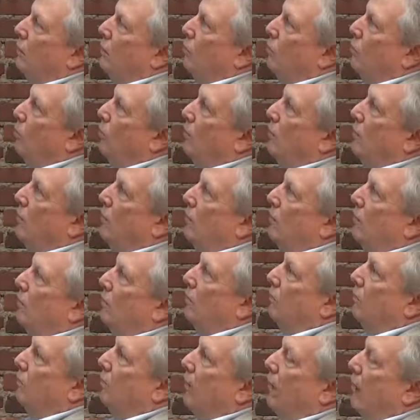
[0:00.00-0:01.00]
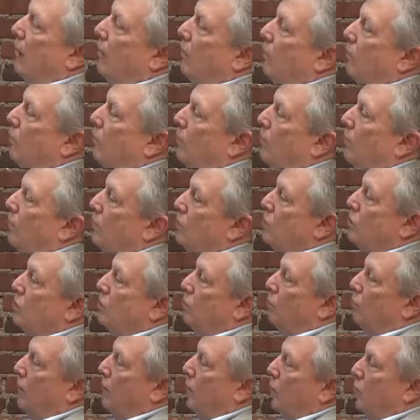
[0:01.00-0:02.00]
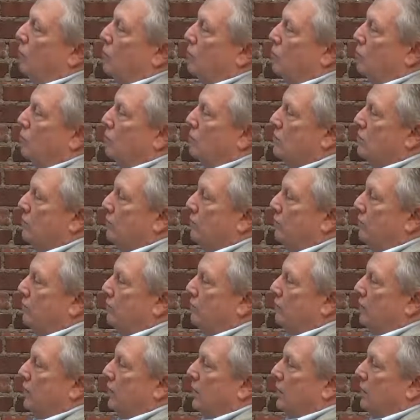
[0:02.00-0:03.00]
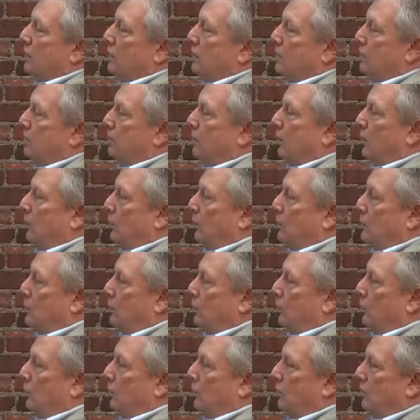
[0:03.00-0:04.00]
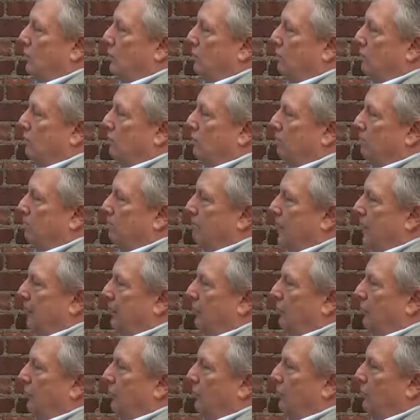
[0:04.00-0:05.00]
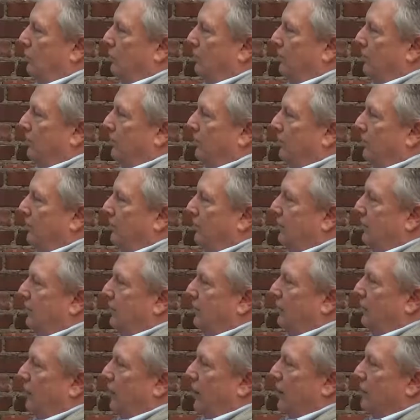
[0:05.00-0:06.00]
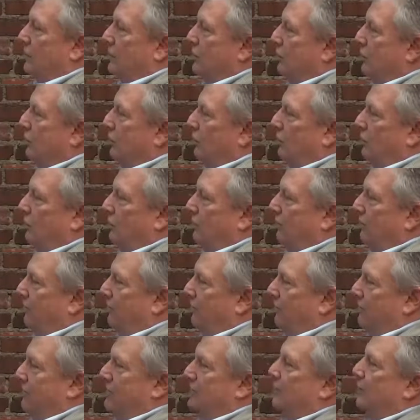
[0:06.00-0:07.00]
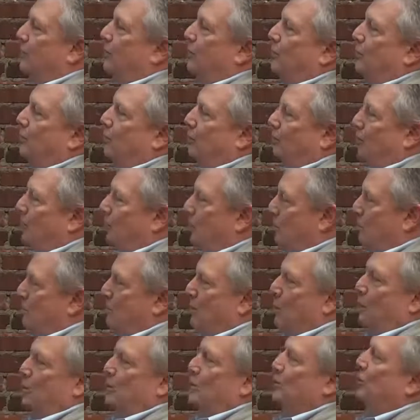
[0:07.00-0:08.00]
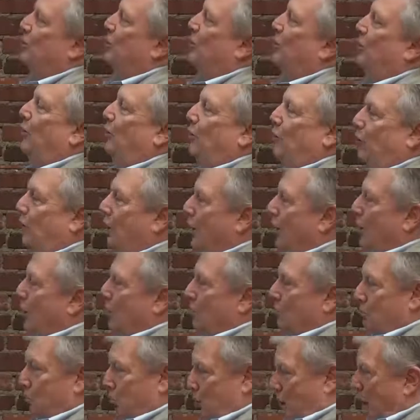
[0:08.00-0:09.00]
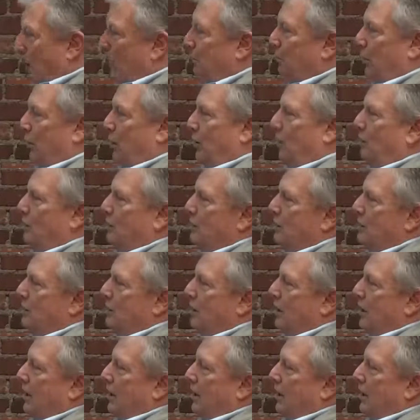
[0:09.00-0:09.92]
where we're showing all sorts of spiritual, mental, physiological, physical, emotional problems.